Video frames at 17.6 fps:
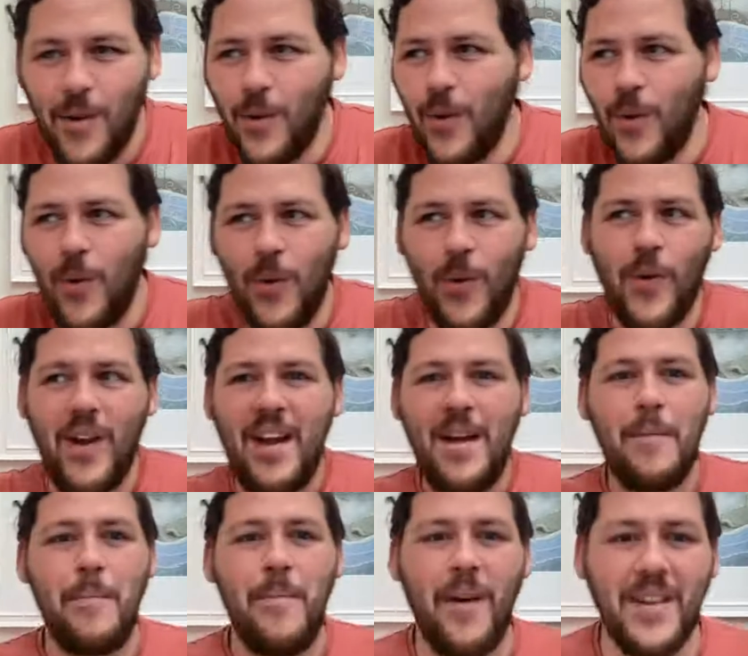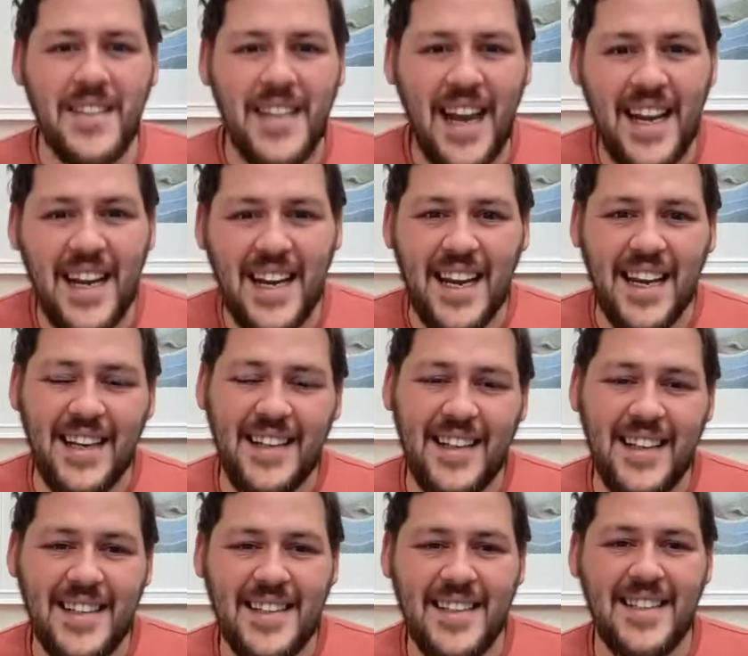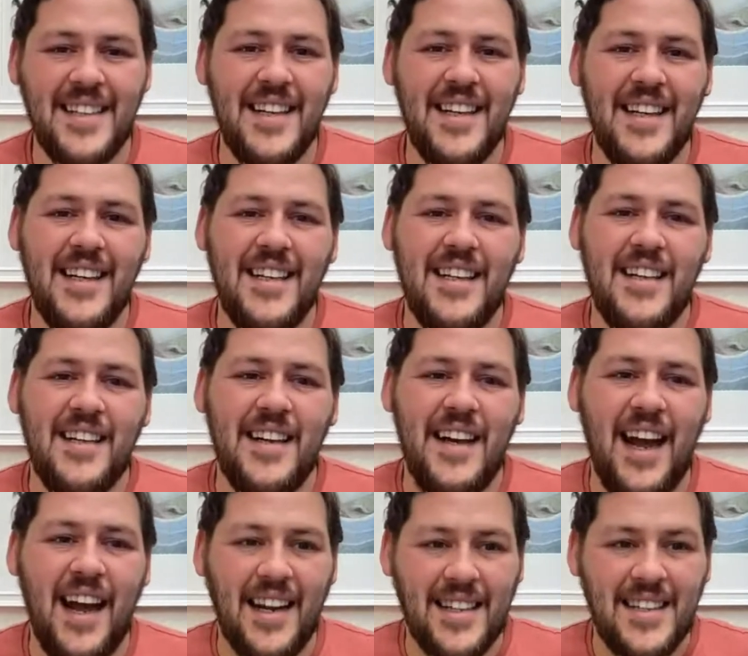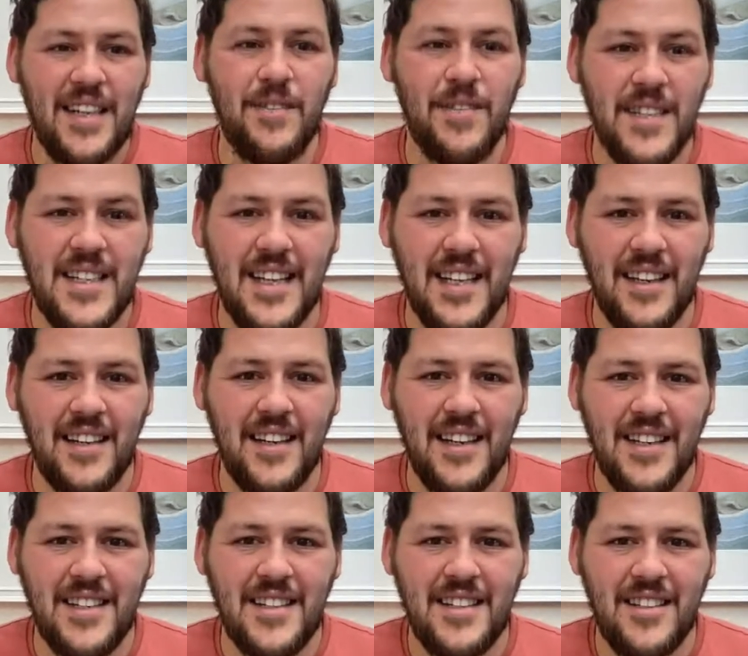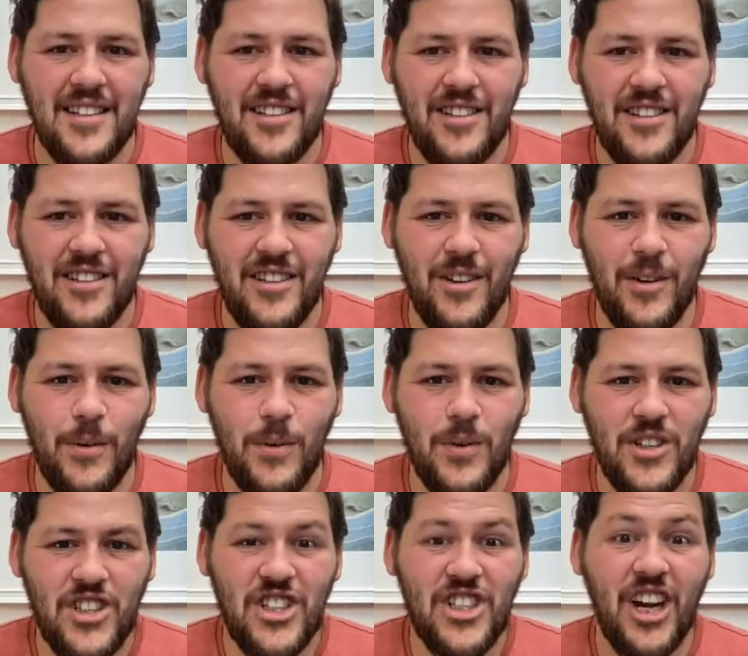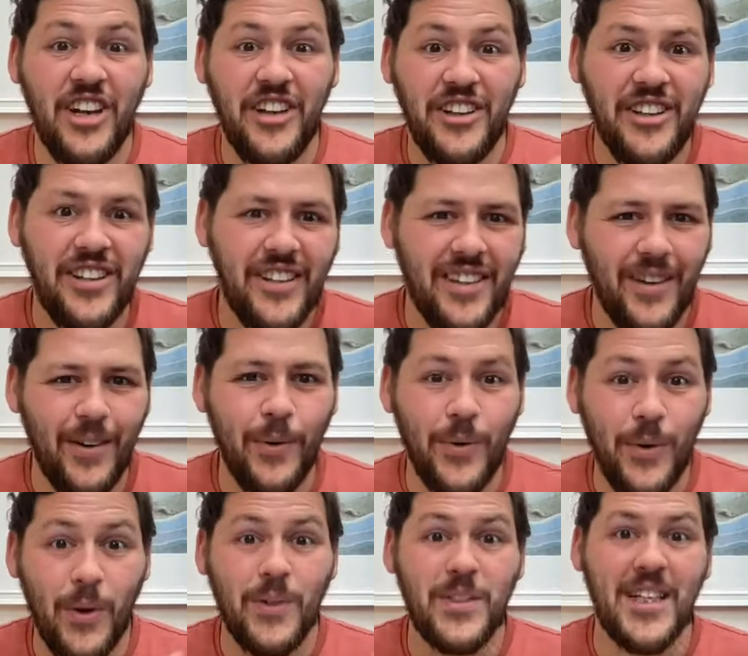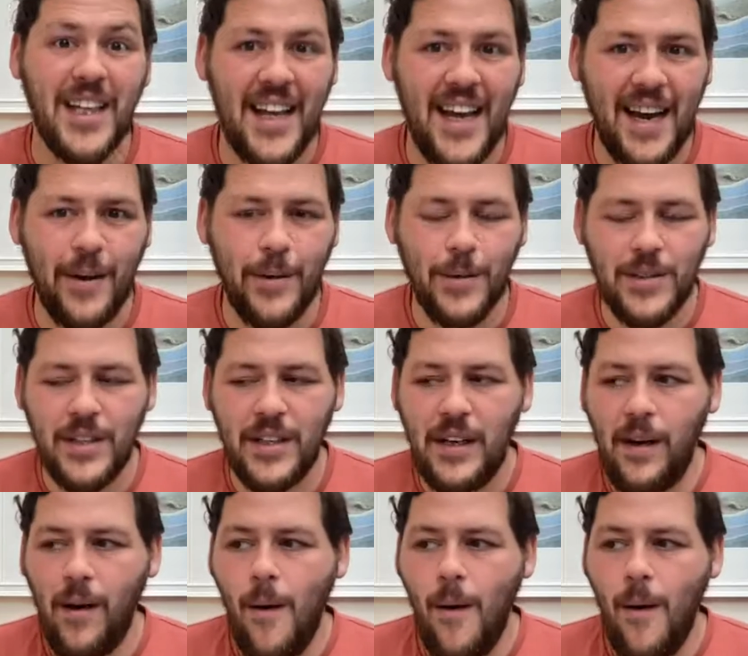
or partake in this activity that is, shunned or not allowed,